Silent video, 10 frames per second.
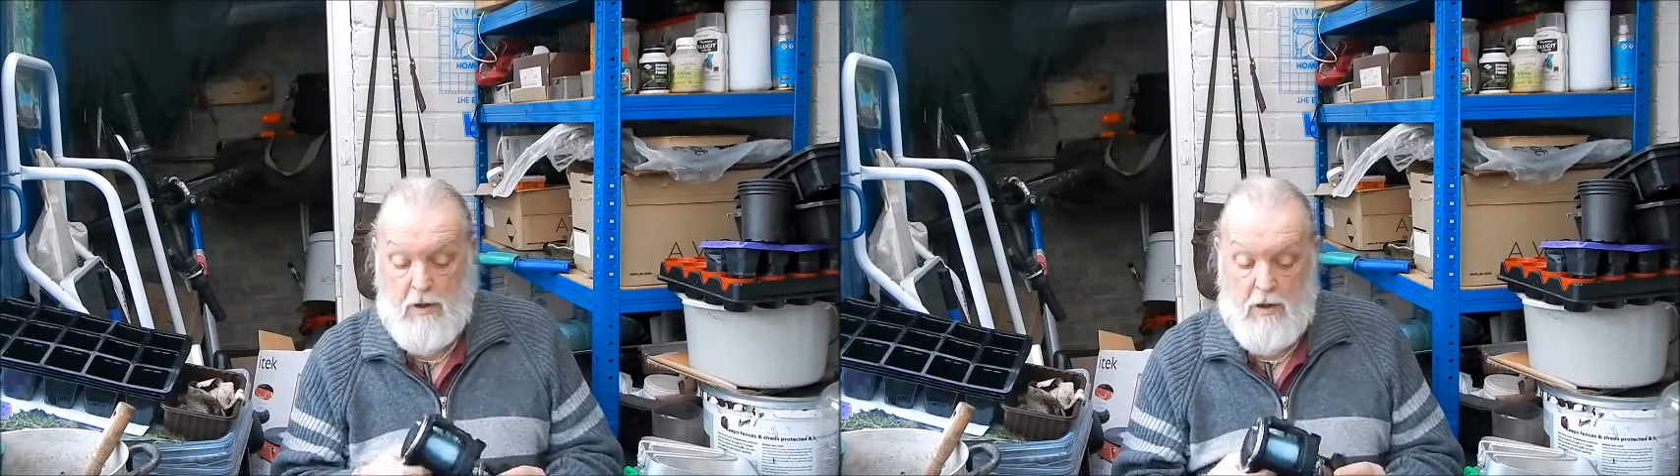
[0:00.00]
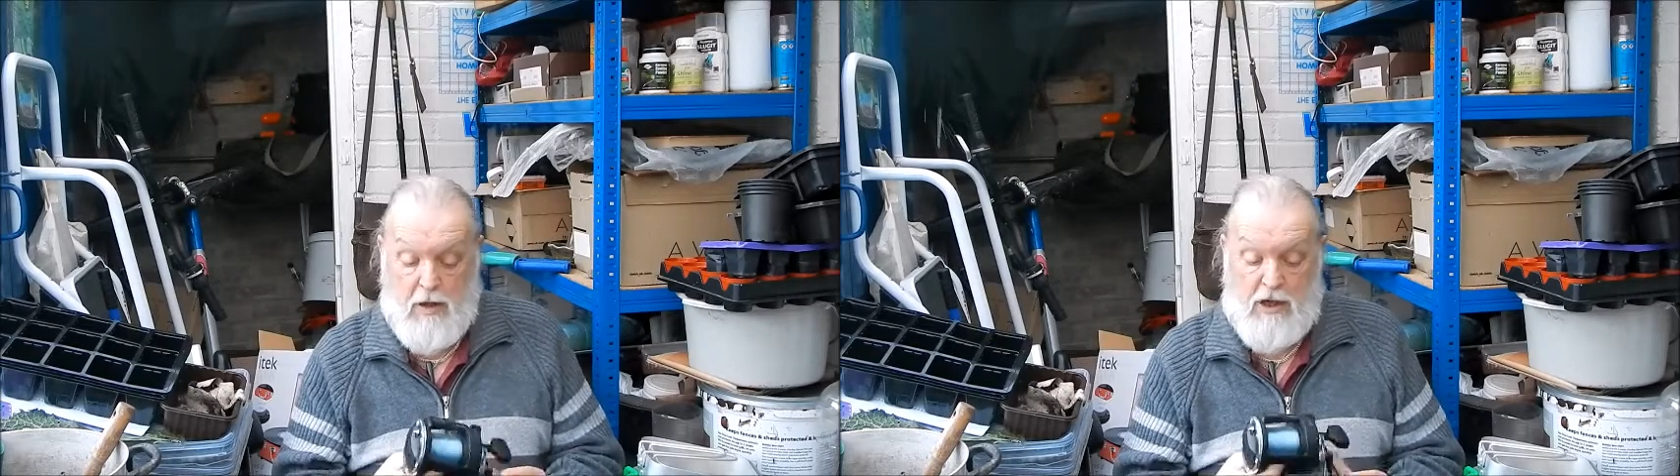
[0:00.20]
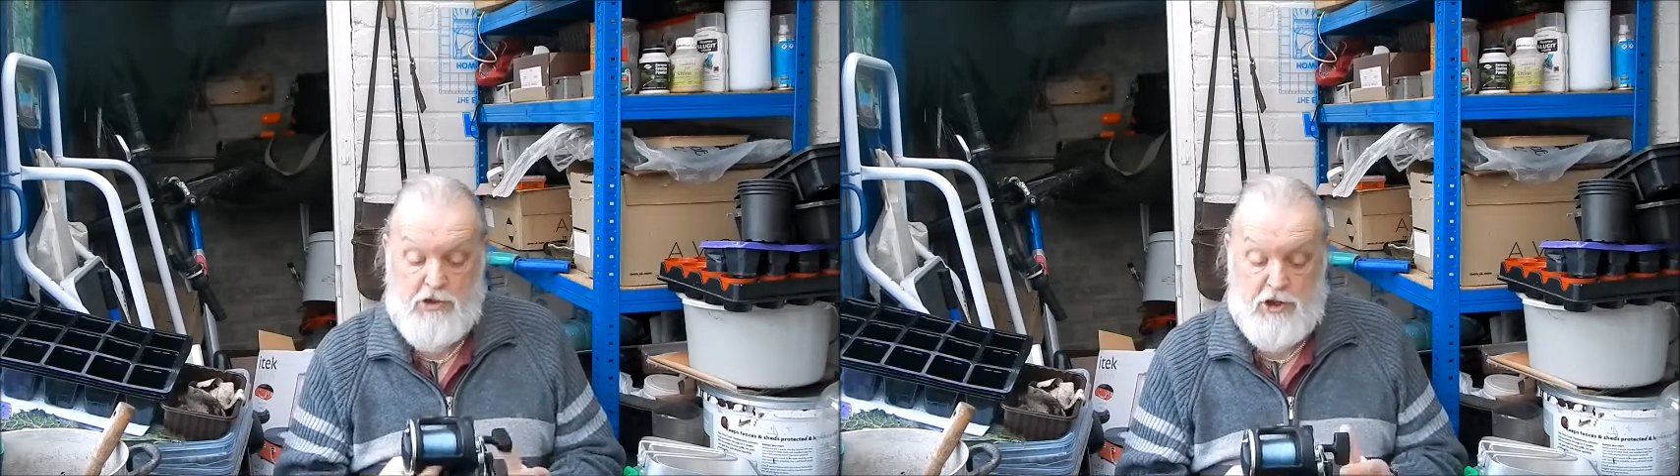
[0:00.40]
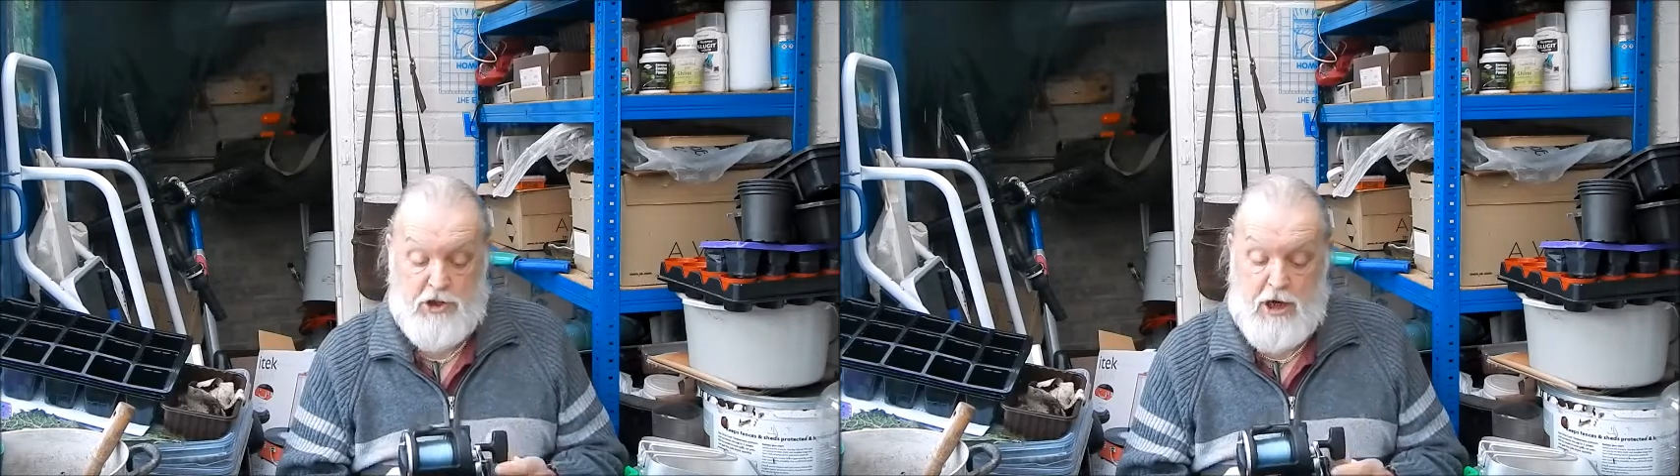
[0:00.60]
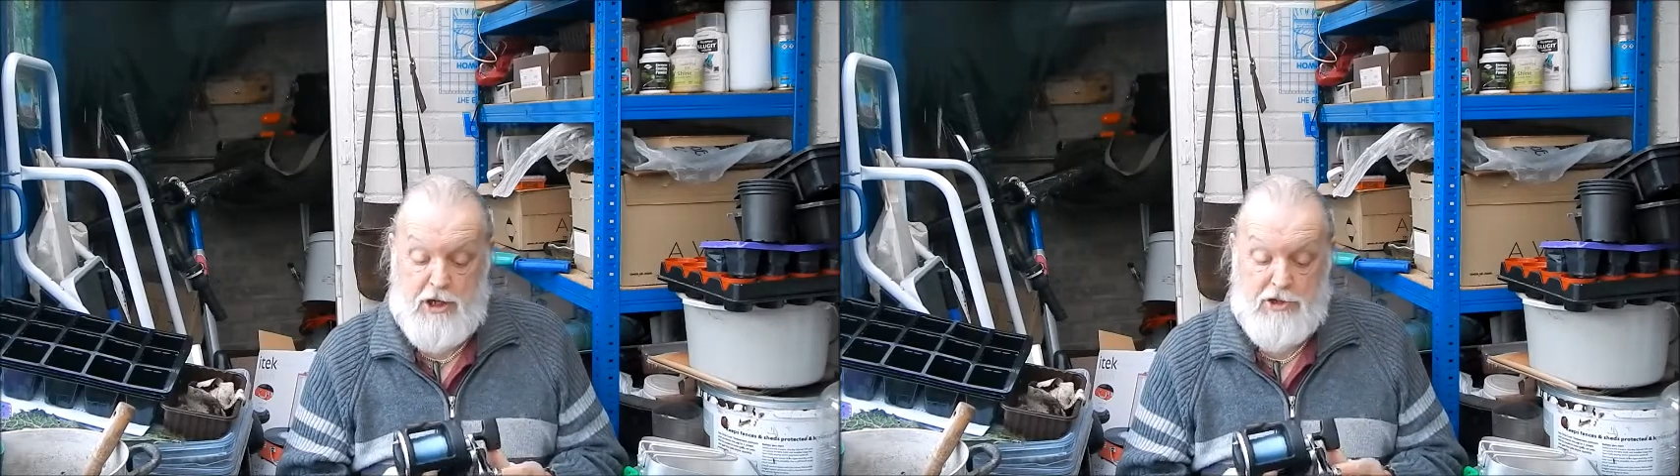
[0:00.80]
Yeah, that's a
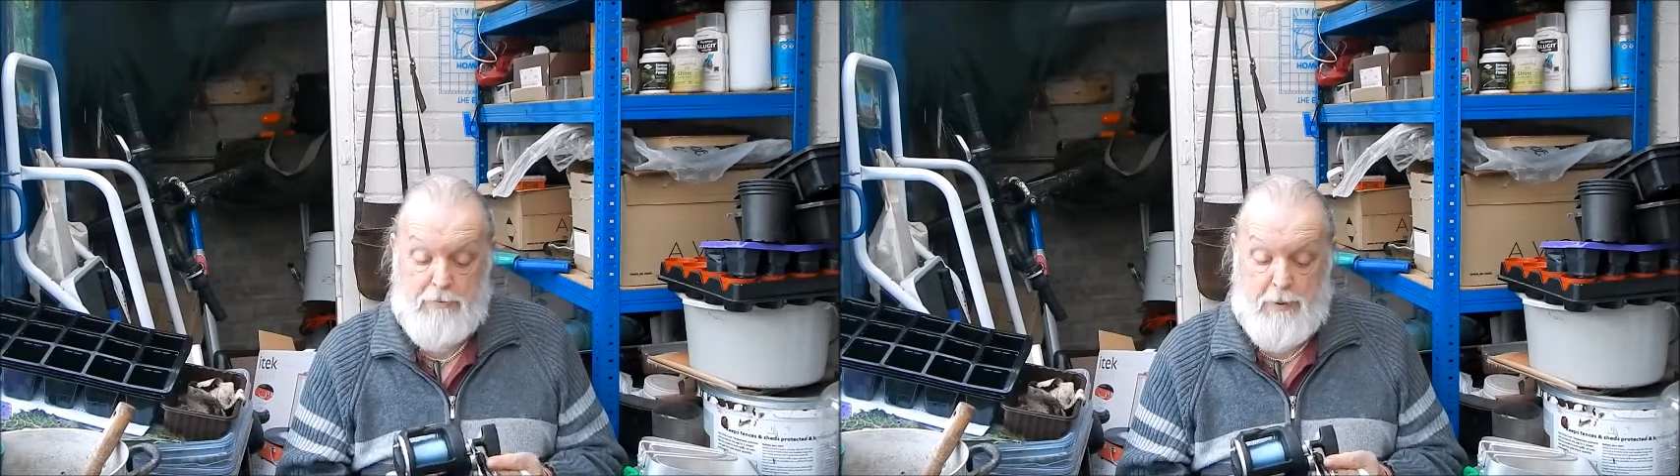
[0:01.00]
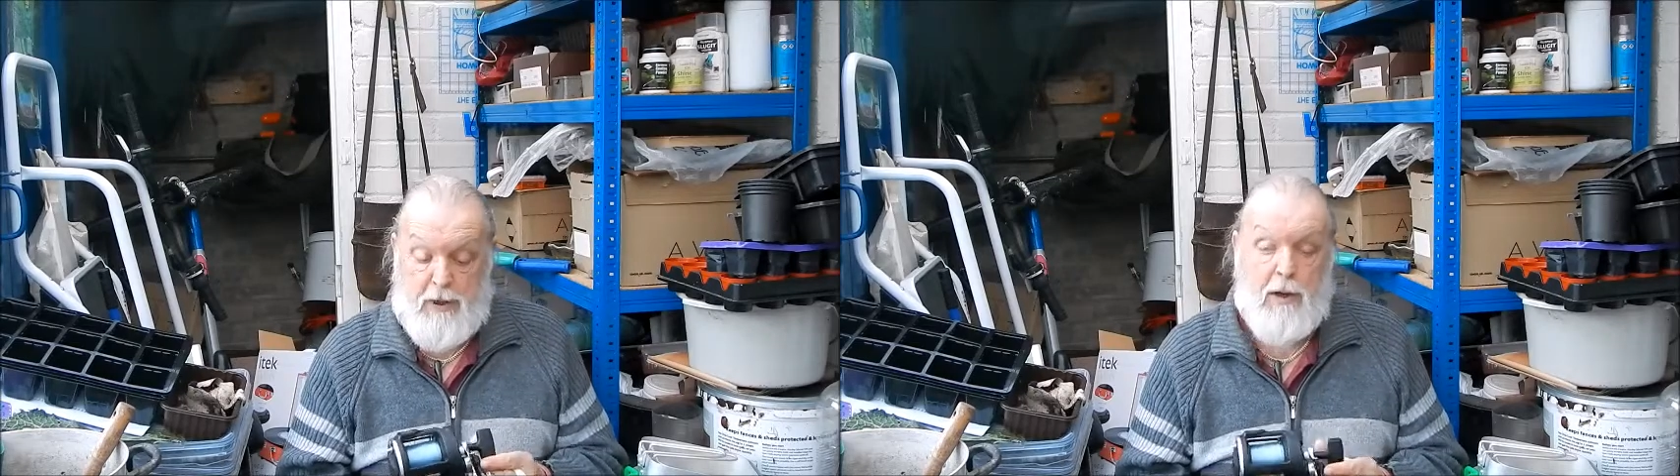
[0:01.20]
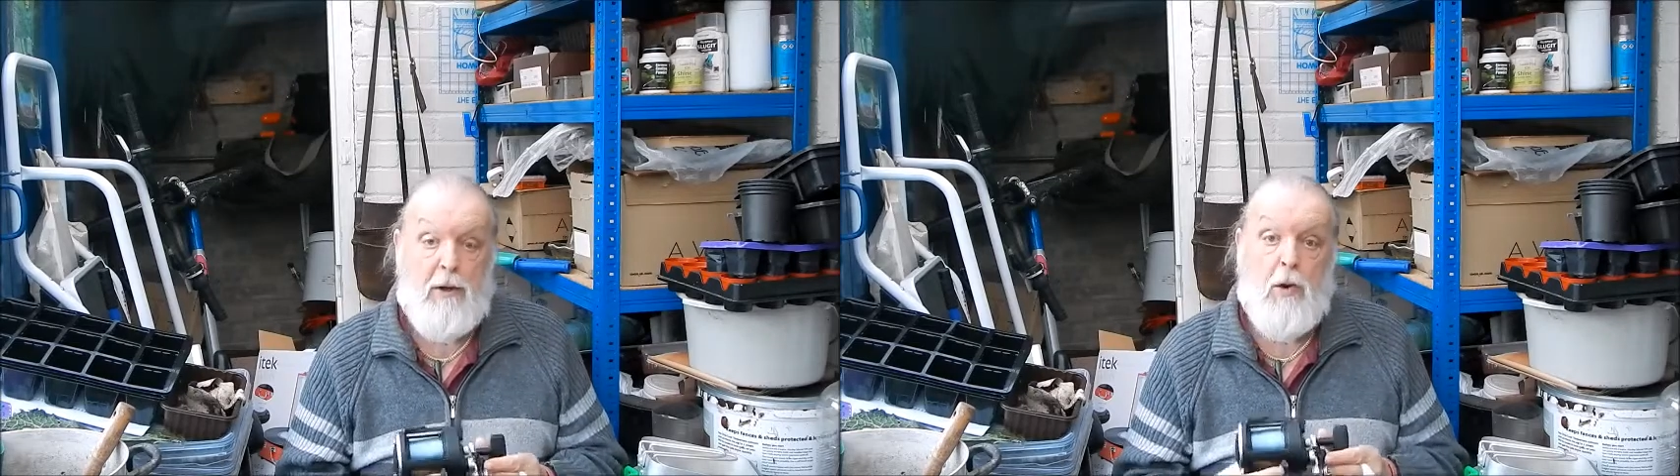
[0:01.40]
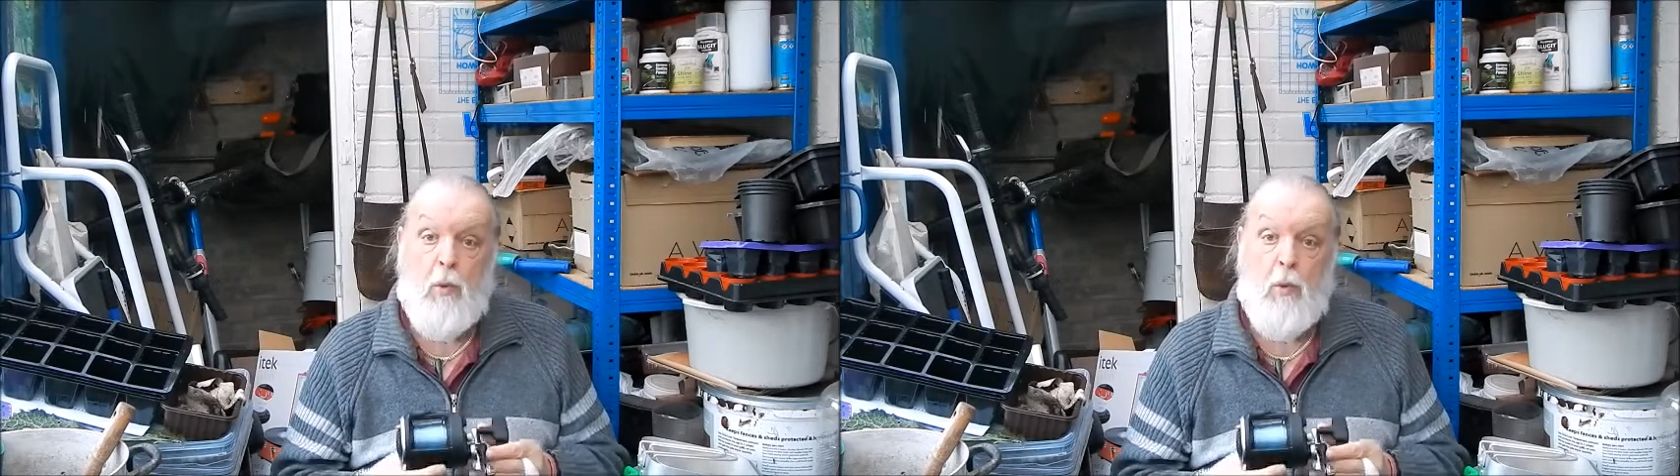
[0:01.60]
Shakespeare,